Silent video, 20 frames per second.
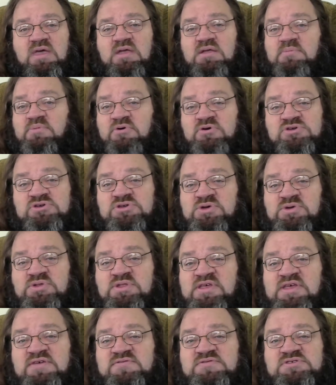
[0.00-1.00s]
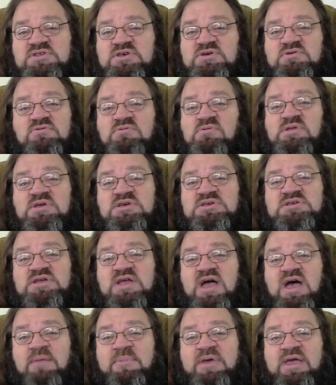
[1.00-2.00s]
The person who leaves the coolest
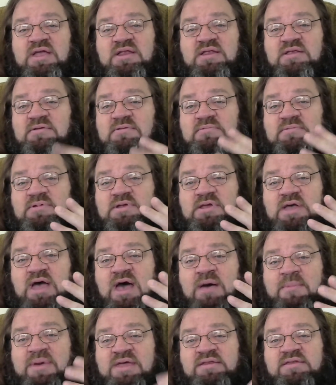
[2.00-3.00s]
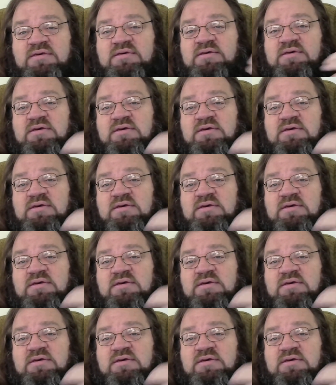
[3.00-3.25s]
comic comment,